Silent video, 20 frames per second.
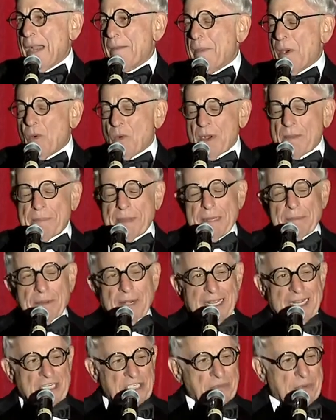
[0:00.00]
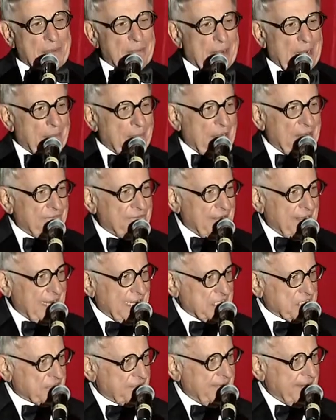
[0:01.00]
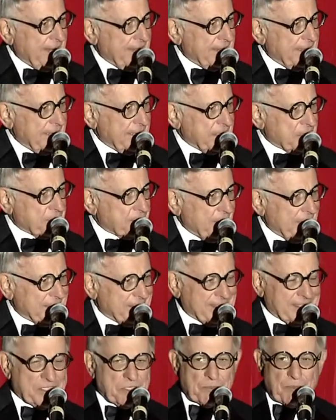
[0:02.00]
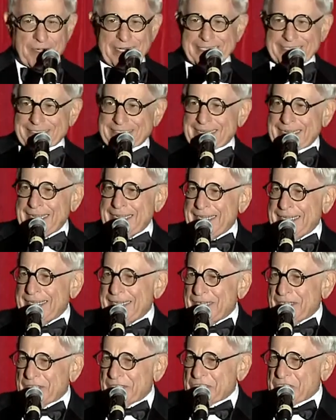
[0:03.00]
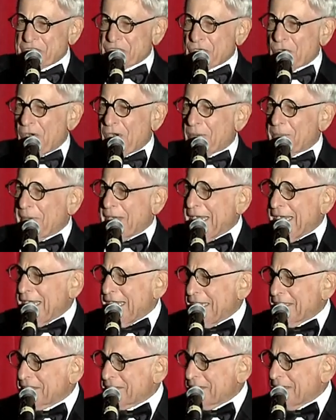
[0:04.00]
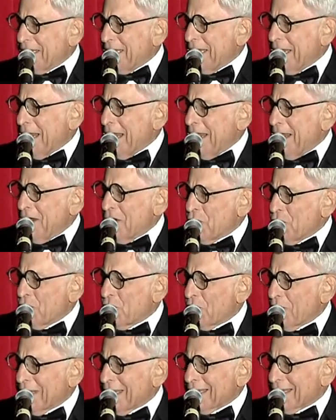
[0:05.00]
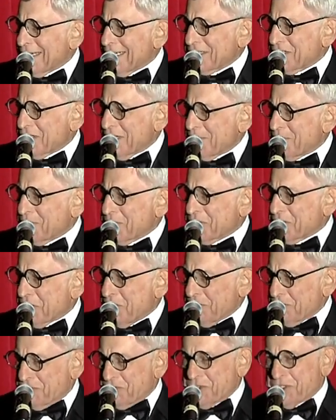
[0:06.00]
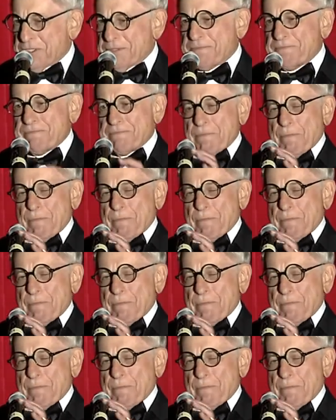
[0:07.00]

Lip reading: But when people ask me about my philosophy, I think it's best expressed in this song by Anthony Newley and Leslie Viscuse.